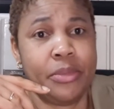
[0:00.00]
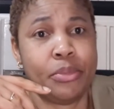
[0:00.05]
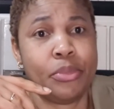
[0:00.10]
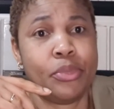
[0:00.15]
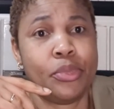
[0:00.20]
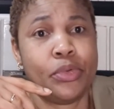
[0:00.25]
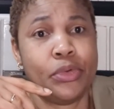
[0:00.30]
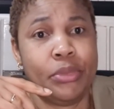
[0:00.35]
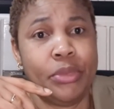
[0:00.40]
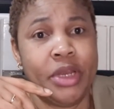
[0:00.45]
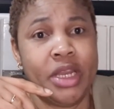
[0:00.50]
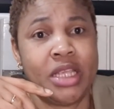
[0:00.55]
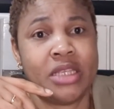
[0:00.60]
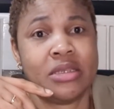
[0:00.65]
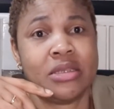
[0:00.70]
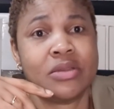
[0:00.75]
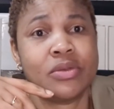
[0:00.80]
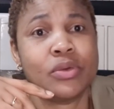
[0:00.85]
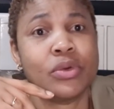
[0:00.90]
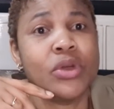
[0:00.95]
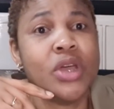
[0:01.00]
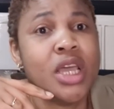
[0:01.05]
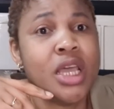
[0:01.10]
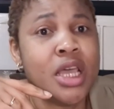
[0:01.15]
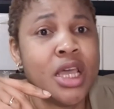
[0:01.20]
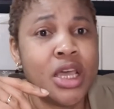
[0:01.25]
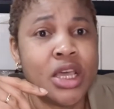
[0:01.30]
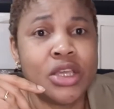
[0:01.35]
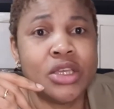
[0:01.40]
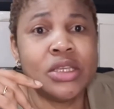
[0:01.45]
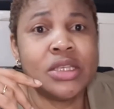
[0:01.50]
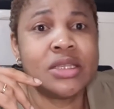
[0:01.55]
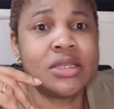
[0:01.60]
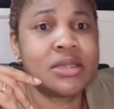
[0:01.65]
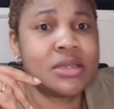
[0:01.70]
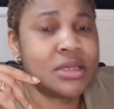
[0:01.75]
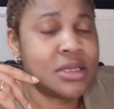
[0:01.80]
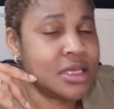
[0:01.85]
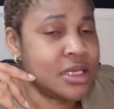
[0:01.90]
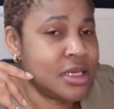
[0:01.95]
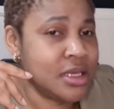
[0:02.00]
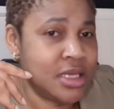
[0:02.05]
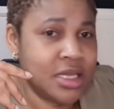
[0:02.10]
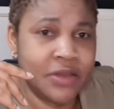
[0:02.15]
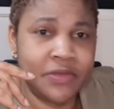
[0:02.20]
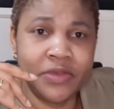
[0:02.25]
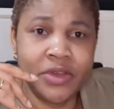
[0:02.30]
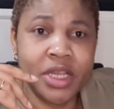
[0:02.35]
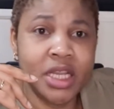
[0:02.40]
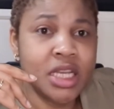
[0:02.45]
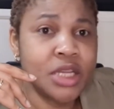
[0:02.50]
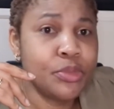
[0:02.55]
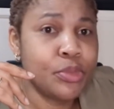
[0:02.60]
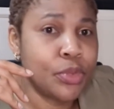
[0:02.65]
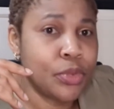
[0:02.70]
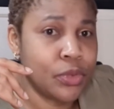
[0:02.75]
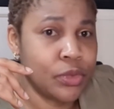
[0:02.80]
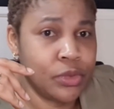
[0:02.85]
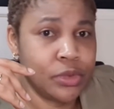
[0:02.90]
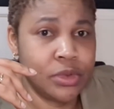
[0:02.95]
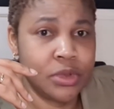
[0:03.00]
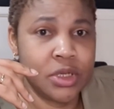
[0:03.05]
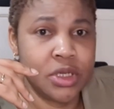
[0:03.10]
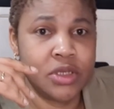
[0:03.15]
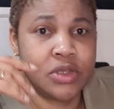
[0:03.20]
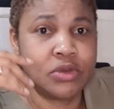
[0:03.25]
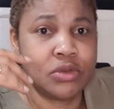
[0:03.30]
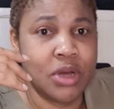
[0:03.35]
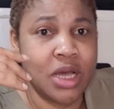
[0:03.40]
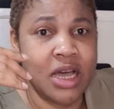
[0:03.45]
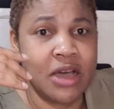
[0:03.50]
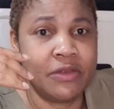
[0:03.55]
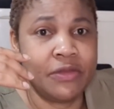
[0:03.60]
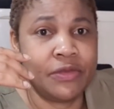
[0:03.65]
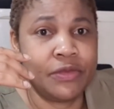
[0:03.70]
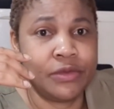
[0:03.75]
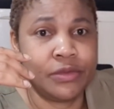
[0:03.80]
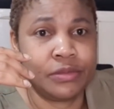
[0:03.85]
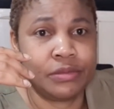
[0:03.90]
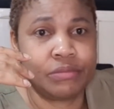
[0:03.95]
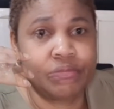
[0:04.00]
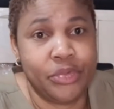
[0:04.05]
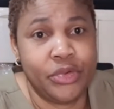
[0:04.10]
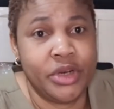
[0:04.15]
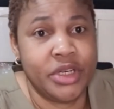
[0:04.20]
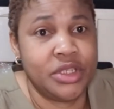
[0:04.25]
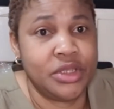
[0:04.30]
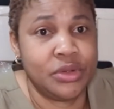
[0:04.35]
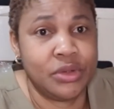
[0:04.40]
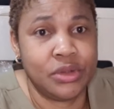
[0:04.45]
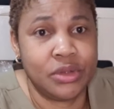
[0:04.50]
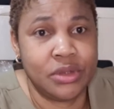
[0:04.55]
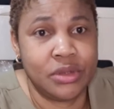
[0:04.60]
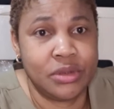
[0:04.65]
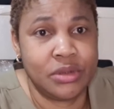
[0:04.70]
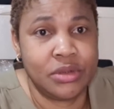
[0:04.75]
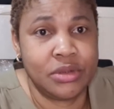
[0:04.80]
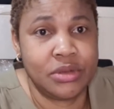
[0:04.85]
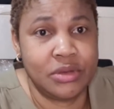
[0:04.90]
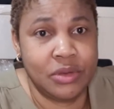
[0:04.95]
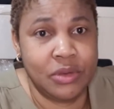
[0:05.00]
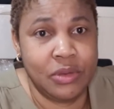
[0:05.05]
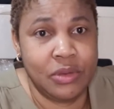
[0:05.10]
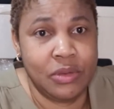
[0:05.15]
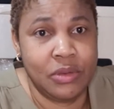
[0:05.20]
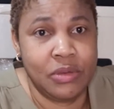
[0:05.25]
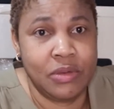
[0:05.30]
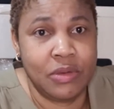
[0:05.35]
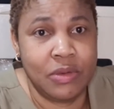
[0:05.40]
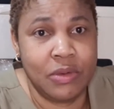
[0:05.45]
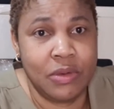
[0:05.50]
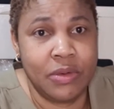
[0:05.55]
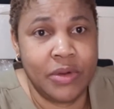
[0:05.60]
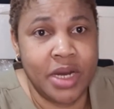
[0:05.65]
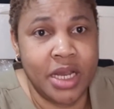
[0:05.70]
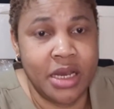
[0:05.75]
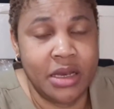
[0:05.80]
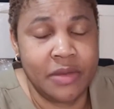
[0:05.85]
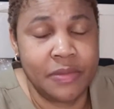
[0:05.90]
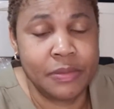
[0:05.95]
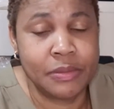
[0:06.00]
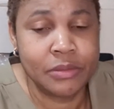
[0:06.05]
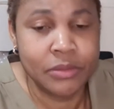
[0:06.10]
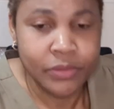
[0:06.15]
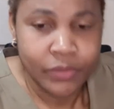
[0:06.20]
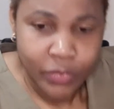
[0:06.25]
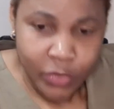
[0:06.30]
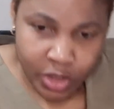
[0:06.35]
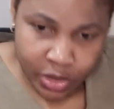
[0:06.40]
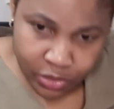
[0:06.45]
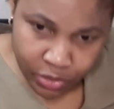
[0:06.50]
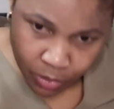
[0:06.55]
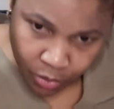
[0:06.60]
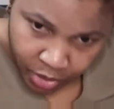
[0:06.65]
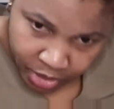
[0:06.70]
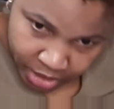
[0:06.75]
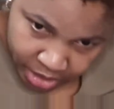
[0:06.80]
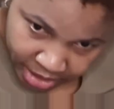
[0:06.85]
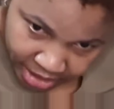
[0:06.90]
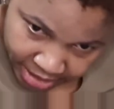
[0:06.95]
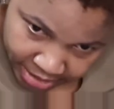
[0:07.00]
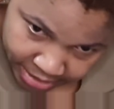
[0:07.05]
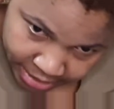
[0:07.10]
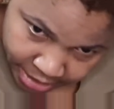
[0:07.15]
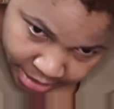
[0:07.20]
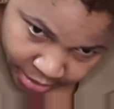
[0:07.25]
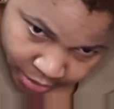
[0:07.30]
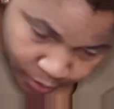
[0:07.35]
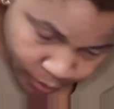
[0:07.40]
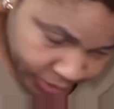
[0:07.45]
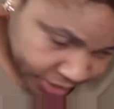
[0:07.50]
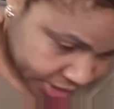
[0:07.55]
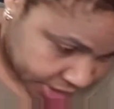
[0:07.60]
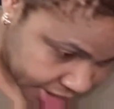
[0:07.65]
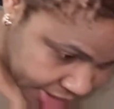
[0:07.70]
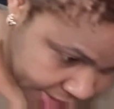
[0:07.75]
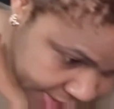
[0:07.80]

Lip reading: prominence, so it's definitely prone to have pressure sore. All right, so what did I say? We said